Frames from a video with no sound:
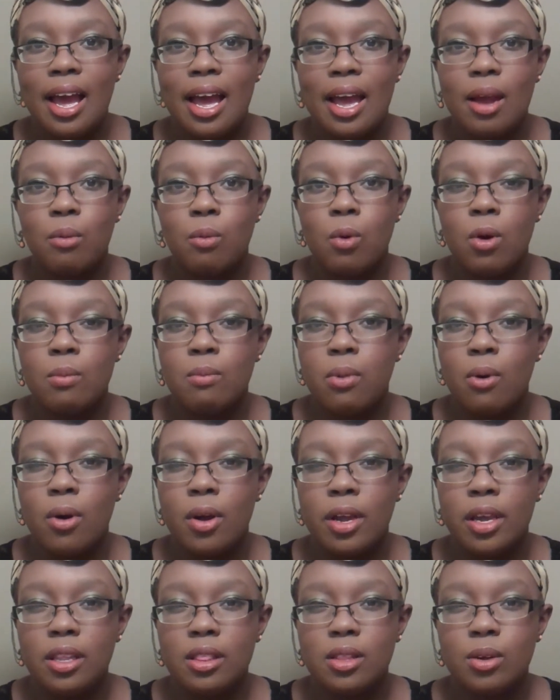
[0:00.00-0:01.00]
at one
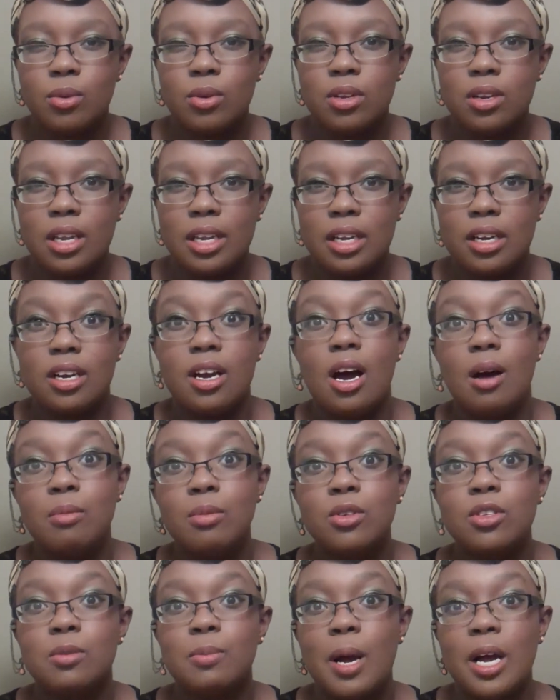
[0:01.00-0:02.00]
point there were like a
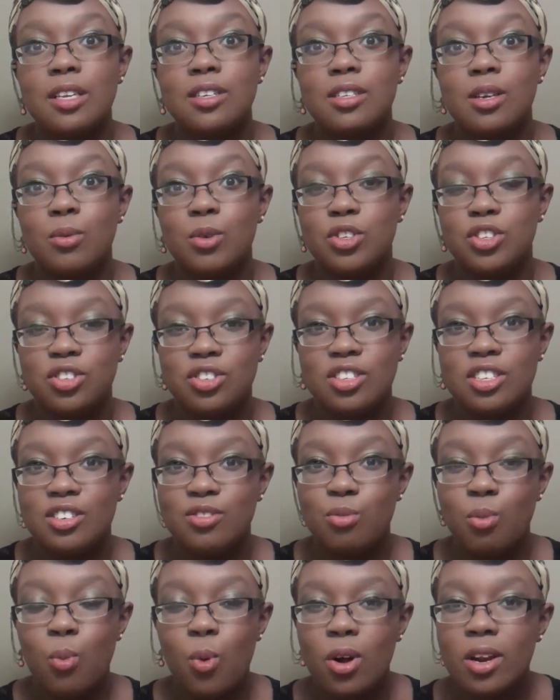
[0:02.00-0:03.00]
couple spots that
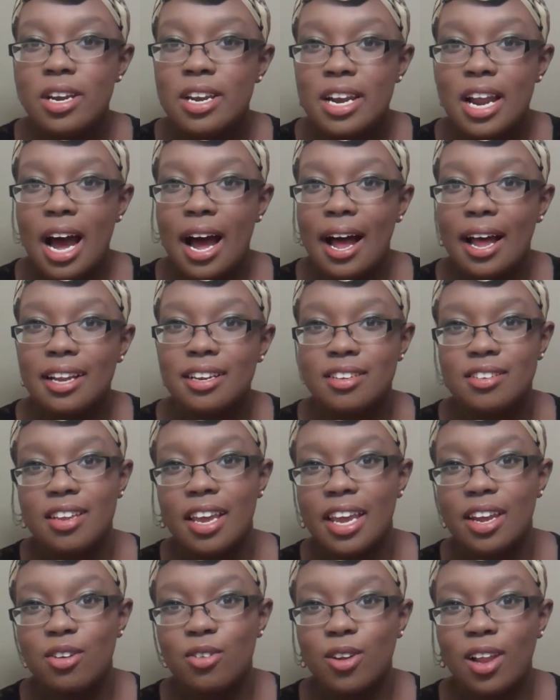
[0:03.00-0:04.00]
would not
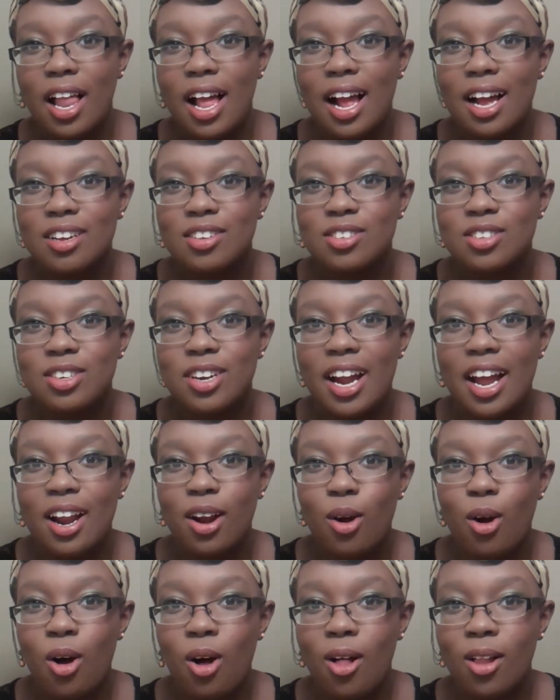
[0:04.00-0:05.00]
take relaxer
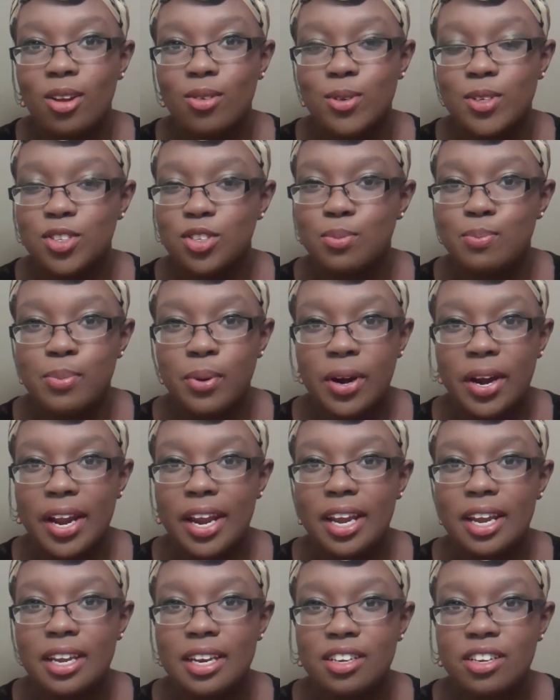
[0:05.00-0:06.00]
at all, and it would just
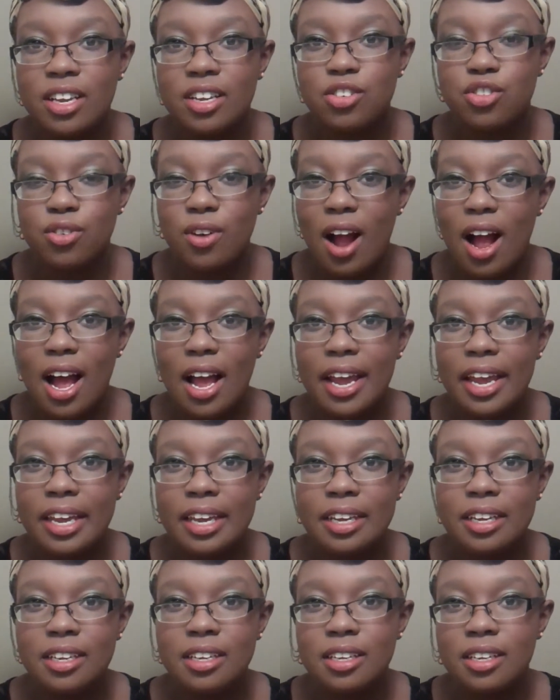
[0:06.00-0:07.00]
break and get
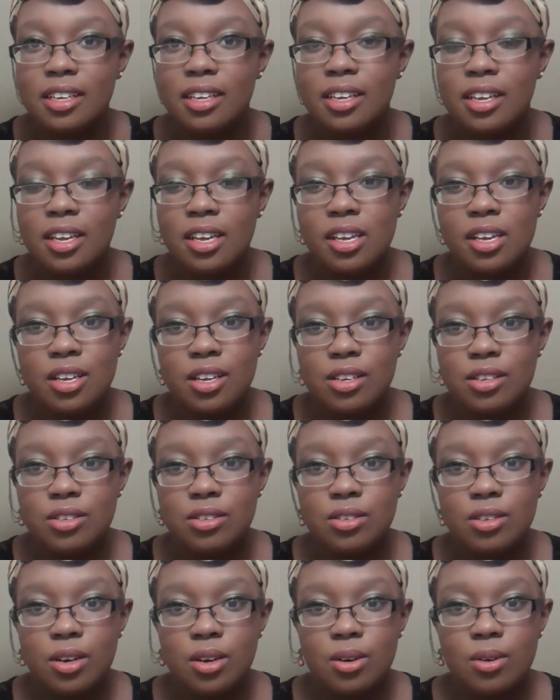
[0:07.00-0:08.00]
dry.
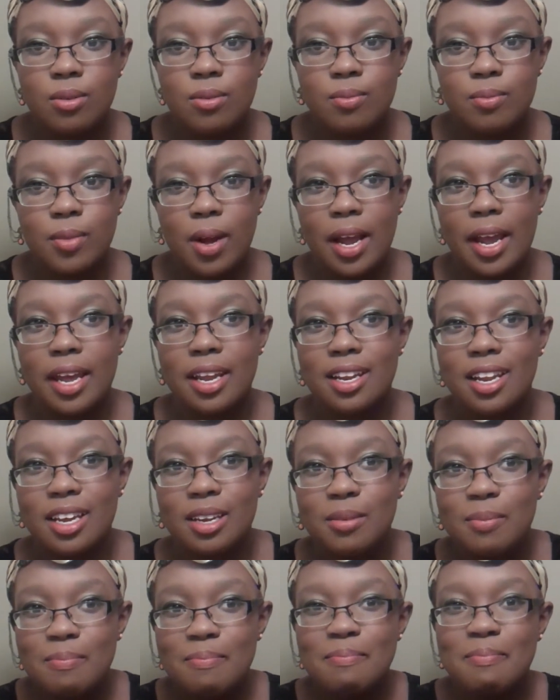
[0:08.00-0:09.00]
So I have
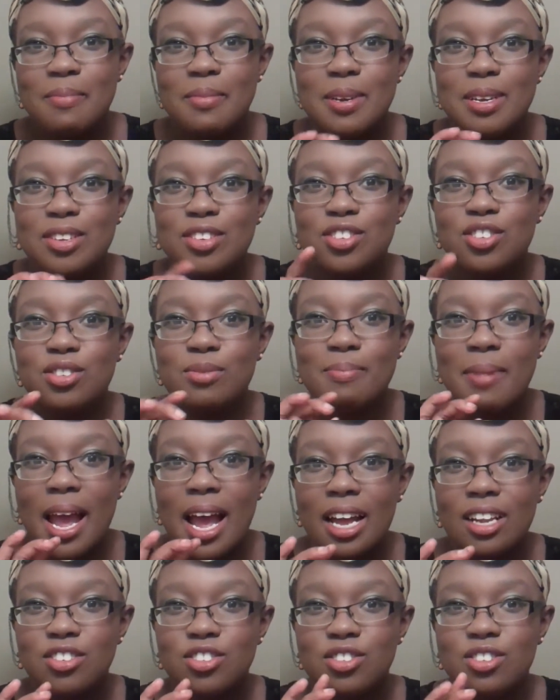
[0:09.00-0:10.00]
like
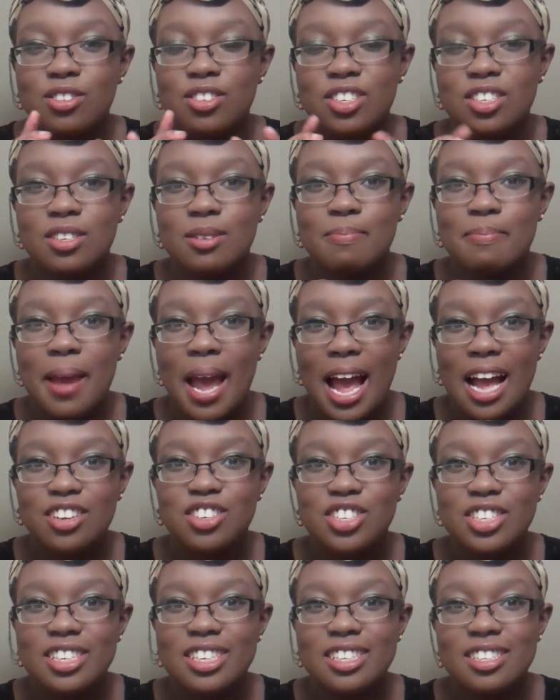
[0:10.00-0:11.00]
mismatched just
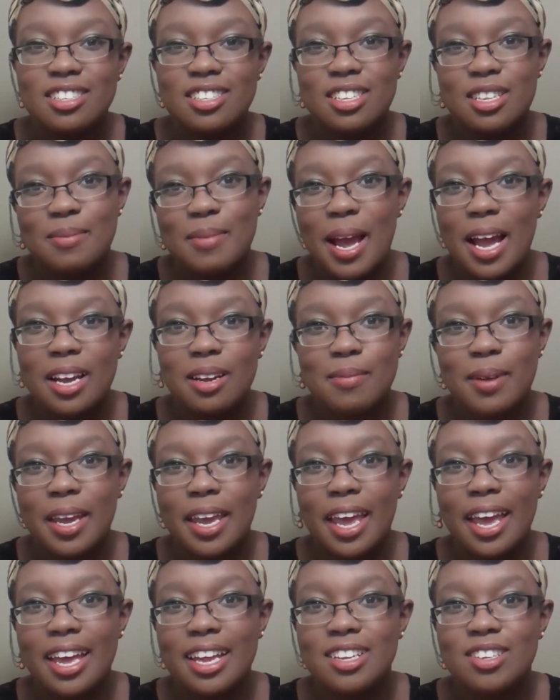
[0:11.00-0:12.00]
patchiness in the back of my
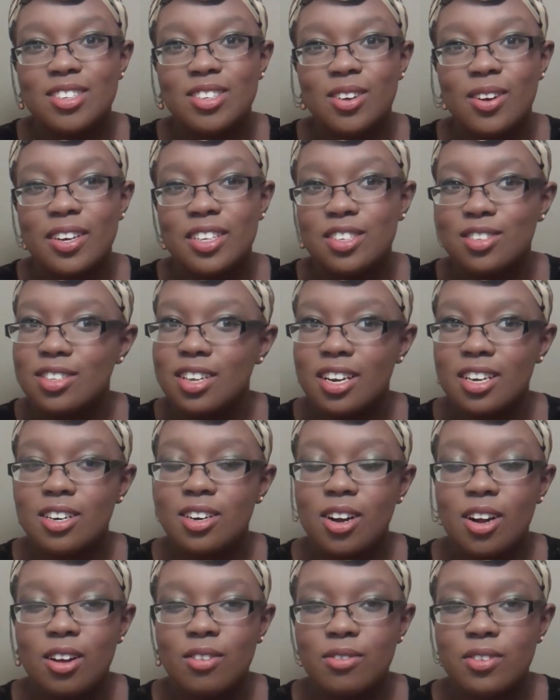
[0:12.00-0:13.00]
head, so I just cut it
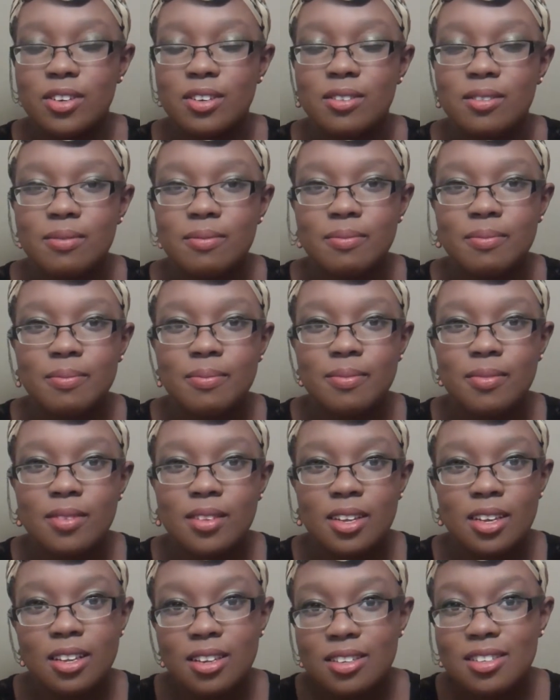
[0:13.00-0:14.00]
off and
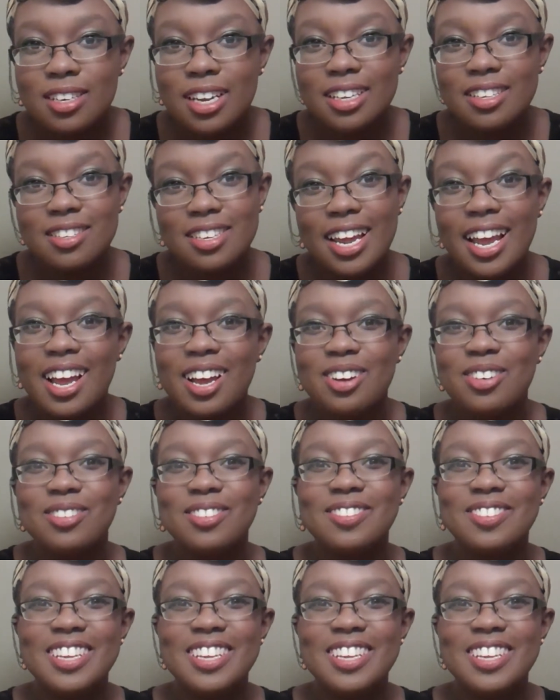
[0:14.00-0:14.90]
it looks nice now.